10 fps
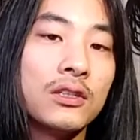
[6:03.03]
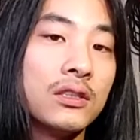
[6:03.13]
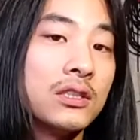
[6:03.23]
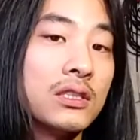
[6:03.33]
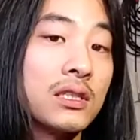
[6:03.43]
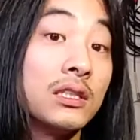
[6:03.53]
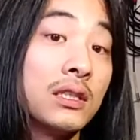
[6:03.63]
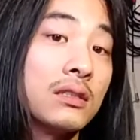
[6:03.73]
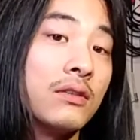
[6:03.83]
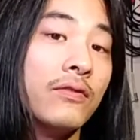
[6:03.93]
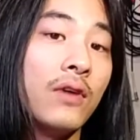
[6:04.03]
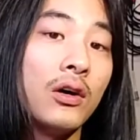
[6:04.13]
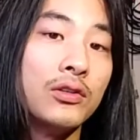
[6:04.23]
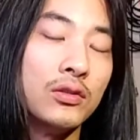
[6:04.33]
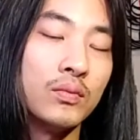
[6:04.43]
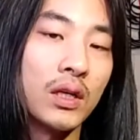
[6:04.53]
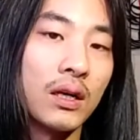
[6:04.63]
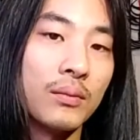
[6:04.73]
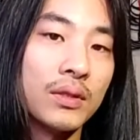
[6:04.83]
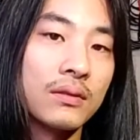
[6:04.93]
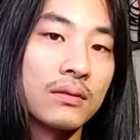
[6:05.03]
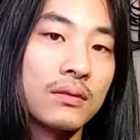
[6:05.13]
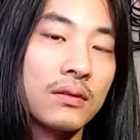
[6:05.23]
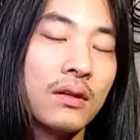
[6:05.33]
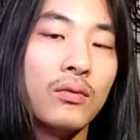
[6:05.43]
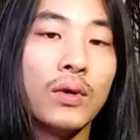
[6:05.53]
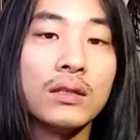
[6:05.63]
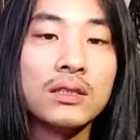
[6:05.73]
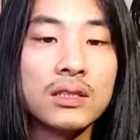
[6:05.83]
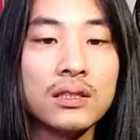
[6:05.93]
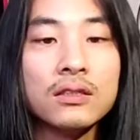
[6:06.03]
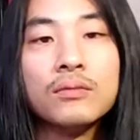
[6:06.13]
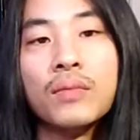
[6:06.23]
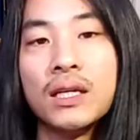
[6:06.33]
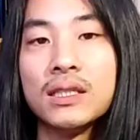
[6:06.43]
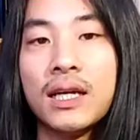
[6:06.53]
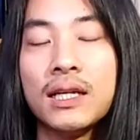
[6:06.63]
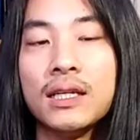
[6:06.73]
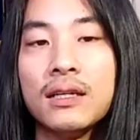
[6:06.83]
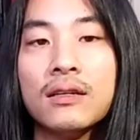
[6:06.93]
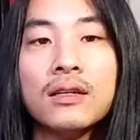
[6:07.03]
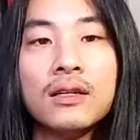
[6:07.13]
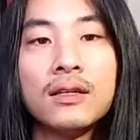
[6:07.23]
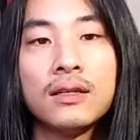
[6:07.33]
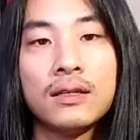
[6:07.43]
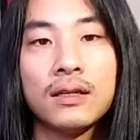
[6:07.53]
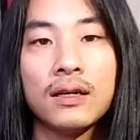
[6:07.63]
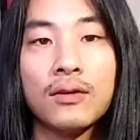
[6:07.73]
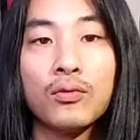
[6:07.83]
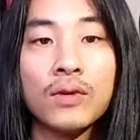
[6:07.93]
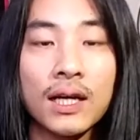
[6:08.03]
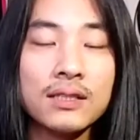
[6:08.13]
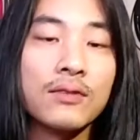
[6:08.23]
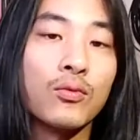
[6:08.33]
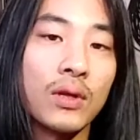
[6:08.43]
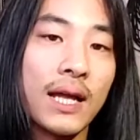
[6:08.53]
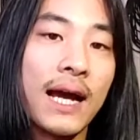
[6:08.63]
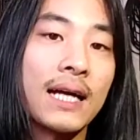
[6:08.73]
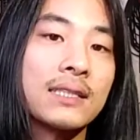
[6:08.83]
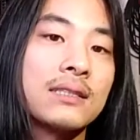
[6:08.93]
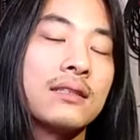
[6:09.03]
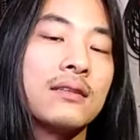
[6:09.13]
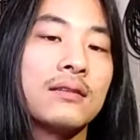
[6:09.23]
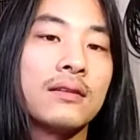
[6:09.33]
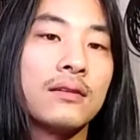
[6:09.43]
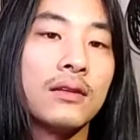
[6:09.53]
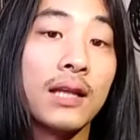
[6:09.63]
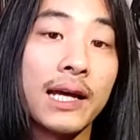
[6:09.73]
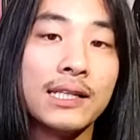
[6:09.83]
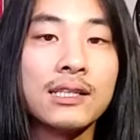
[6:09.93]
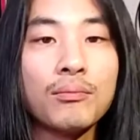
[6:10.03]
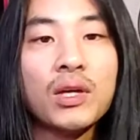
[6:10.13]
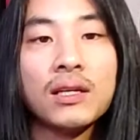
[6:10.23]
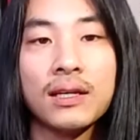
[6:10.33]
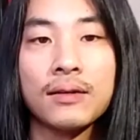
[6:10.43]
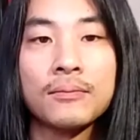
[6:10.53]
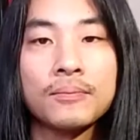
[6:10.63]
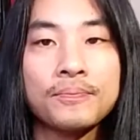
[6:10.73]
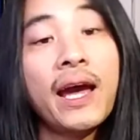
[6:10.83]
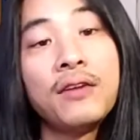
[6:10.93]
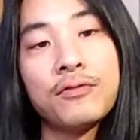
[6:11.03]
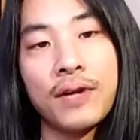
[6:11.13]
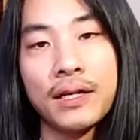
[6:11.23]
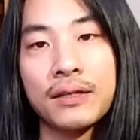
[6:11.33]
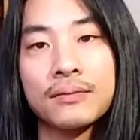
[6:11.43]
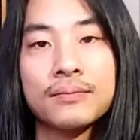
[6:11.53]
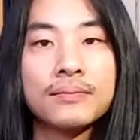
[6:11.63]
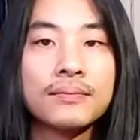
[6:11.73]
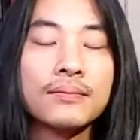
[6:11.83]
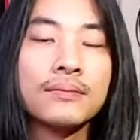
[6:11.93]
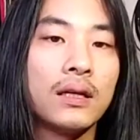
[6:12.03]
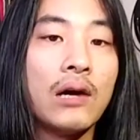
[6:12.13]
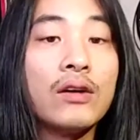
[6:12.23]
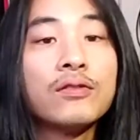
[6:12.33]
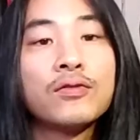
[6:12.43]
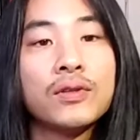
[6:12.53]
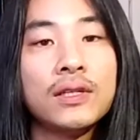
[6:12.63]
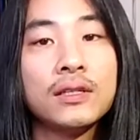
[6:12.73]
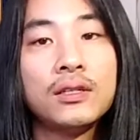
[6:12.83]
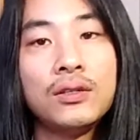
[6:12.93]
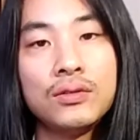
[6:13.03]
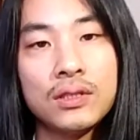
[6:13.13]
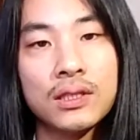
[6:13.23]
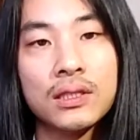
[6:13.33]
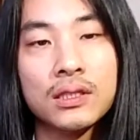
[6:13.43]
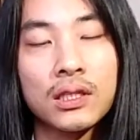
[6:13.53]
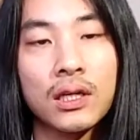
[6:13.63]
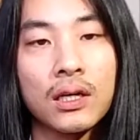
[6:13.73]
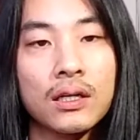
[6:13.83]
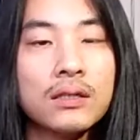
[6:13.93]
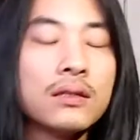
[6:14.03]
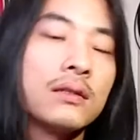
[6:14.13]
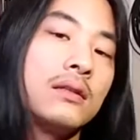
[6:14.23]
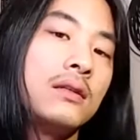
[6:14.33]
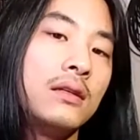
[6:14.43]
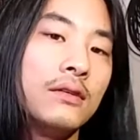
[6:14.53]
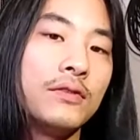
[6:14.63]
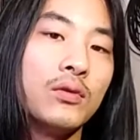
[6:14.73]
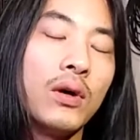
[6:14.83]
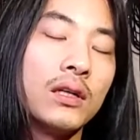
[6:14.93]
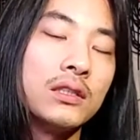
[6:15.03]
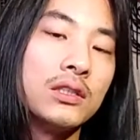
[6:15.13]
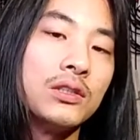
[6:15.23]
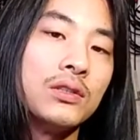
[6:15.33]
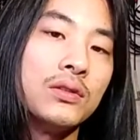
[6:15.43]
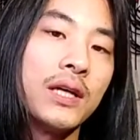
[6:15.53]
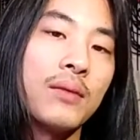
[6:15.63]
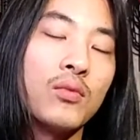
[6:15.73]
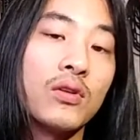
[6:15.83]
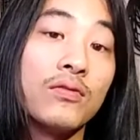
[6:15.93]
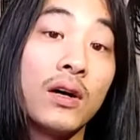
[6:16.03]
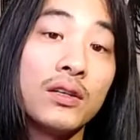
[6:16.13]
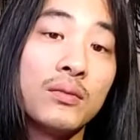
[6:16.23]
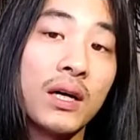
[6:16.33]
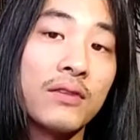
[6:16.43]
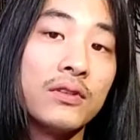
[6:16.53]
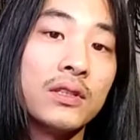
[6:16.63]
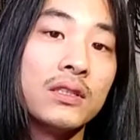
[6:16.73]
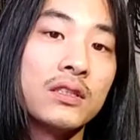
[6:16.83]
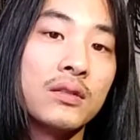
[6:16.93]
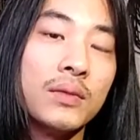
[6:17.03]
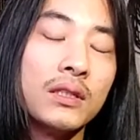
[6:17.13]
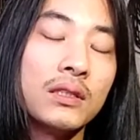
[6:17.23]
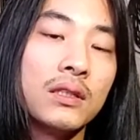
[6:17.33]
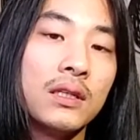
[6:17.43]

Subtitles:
can just adjust the volume knob while still maintaining a nice and relaxed, light picking and fretting. However, for the acoustic guitar, if you wanted to get more volume out of your instrument,